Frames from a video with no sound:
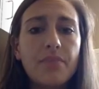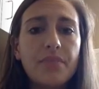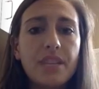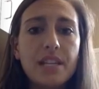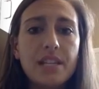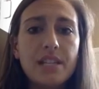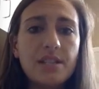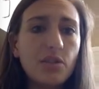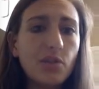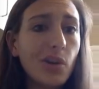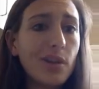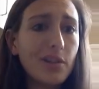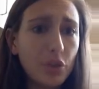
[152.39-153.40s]
These
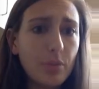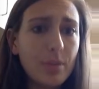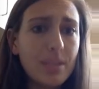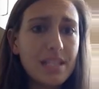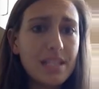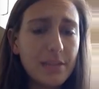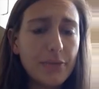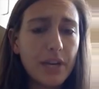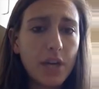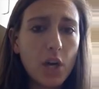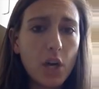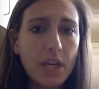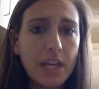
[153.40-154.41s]
look a little bit
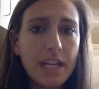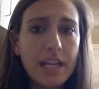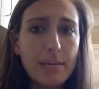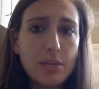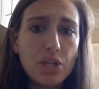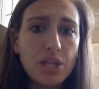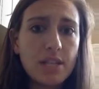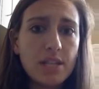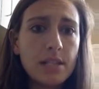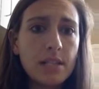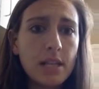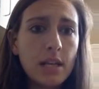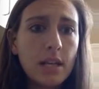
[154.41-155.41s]
different on
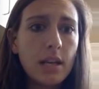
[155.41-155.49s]
images.